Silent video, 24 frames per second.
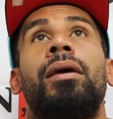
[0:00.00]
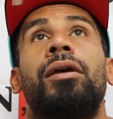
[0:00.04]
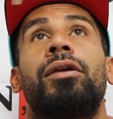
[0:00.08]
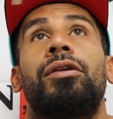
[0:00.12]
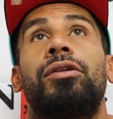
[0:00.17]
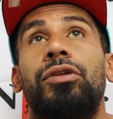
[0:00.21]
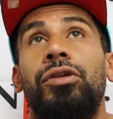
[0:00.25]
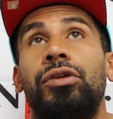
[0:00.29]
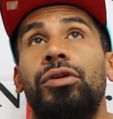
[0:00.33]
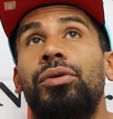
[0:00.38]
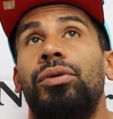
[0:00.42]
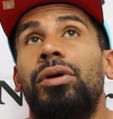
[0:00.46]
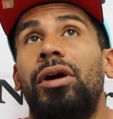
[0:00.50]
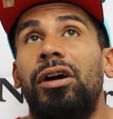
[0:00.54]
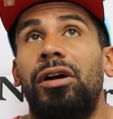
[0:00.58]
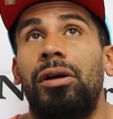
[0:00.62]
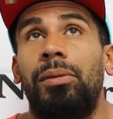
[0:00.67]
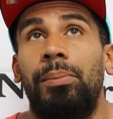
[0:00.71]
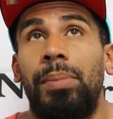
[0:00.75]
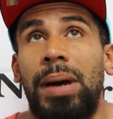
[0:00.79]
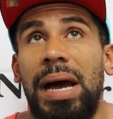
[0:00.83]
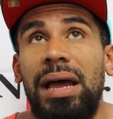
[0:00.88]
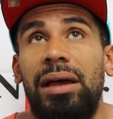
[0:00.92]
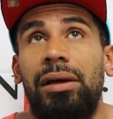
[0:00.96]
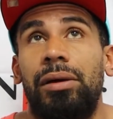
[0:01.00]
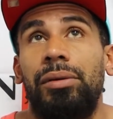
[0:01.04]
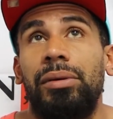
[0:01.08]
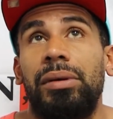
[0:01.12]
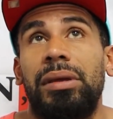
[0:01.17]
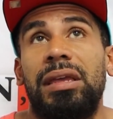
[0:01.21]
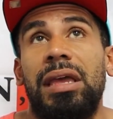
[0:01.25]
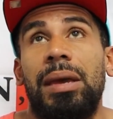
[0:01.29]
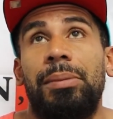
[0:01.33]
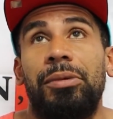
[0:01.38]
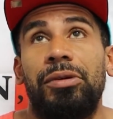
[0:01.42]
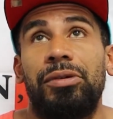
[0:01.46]
You are a
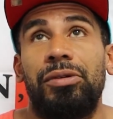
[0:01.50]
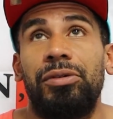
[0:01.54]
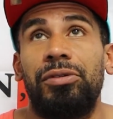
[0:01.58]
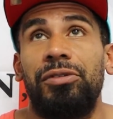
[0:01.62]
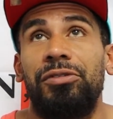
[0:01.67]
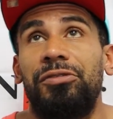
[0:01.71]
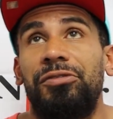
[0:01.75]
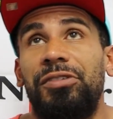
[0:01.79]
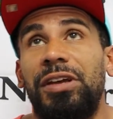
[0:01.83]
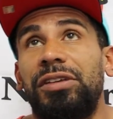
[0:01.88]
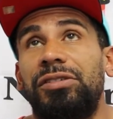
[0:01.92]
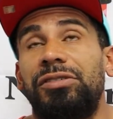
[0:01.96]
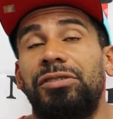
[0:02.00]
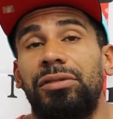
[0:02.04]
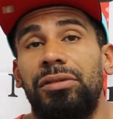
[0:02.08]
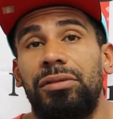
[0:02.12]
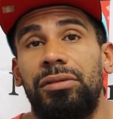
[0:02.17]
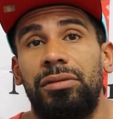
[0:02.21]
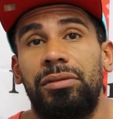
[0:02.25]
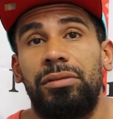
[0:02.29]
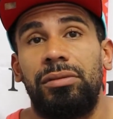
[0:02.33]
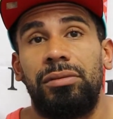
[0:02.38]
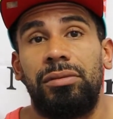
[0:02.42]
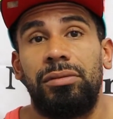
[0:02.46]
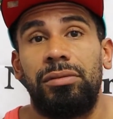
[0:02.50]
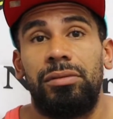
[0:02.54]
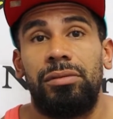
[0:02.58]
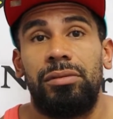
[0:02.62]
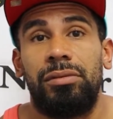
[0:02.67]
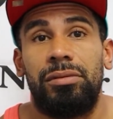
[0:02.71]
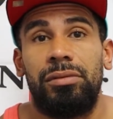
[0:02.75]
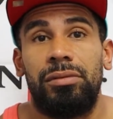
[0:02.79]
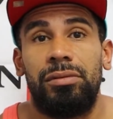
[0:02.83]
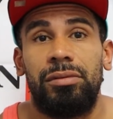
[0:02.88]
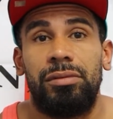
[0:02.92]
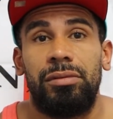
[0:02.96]
biochemical vessel.
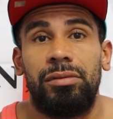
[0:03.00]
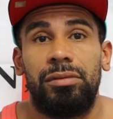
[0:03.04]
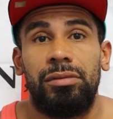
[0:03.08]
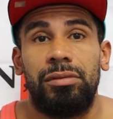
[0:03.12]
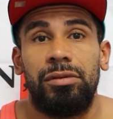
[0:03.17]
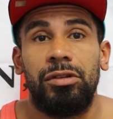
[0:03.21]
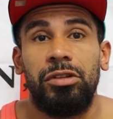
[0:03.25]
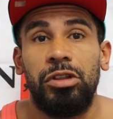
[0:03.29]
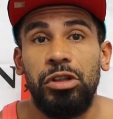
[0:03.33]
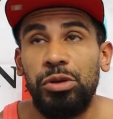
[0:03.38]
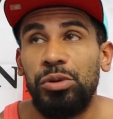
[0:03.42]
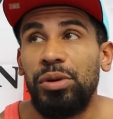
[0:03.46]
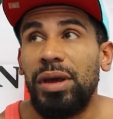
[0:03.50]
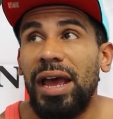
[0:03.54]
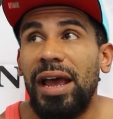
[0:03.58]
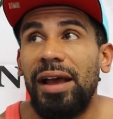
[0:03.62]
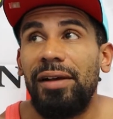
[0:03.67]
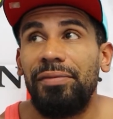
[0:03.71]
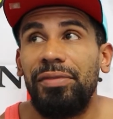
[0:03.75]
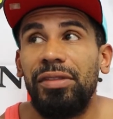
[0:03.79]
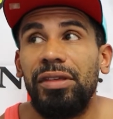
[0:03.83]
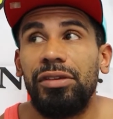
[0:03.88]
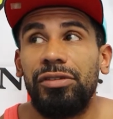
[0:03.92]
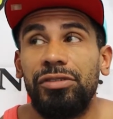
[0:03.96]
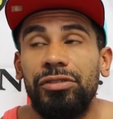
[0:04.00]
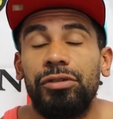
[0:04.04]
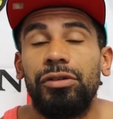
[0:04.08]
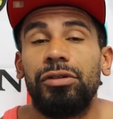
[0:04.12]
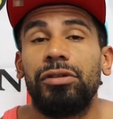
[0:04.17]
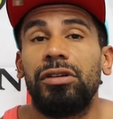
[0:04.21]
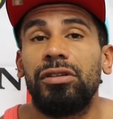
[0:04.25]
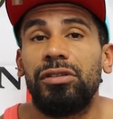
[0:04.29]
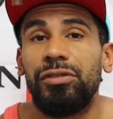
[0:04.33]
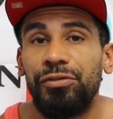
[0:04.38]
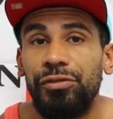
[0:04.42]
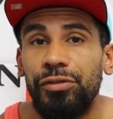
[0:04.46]
You have these
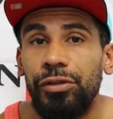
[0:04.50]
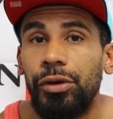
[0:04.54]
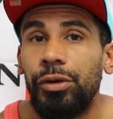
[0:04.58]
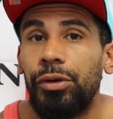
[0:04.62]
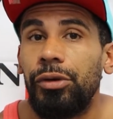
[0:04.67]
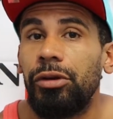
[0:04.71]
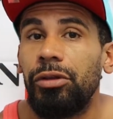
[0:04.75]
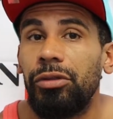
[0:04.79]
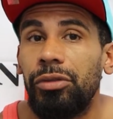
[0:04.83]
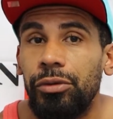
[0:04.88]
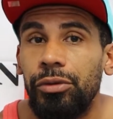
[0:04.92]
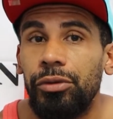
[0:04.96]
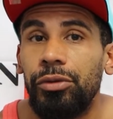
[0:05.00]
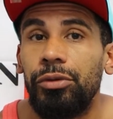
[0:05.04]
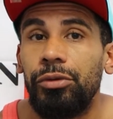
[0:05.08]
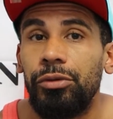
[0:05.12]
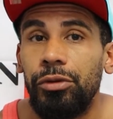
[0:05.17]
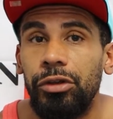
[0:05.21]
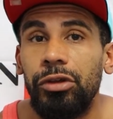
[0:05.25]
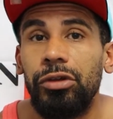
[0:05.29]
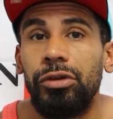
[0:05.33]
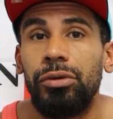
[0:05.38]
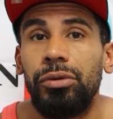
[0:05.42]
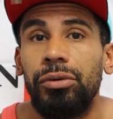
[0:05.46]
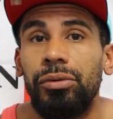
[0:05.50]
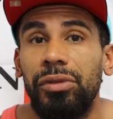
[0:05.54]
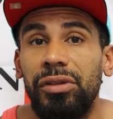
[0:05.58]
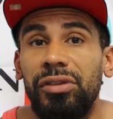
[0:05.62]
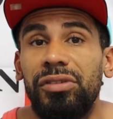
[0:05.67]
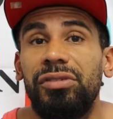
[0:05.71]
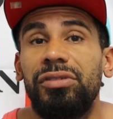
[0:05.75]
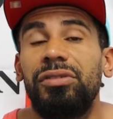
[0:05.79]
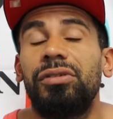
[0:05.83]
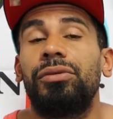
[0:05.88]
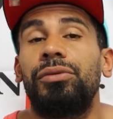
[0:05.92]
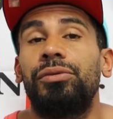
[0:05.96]
circuits flowing through you.
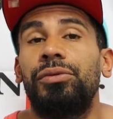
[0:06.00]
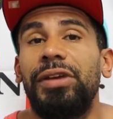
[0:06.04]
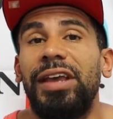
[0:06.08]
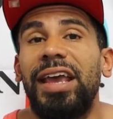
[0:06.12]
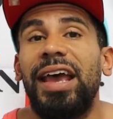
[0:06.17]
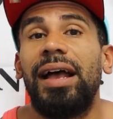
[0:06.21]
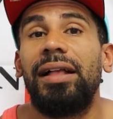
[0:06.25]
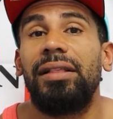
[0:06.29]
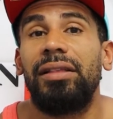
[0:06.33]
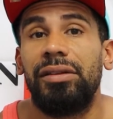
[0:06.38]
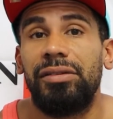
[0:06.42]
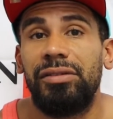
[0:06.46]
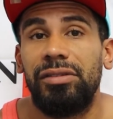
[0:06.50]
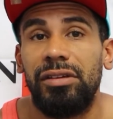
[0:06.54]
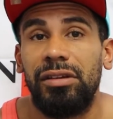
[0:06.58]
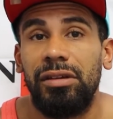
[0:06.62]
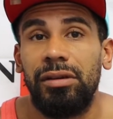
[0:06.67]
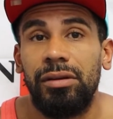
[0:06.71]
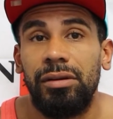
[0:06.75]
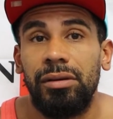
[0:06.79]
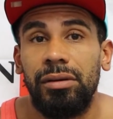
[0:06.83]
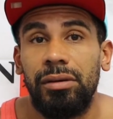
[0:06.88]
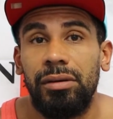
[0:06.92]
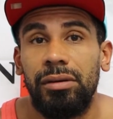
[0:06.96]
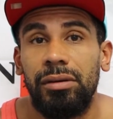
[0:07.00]
This is a reality.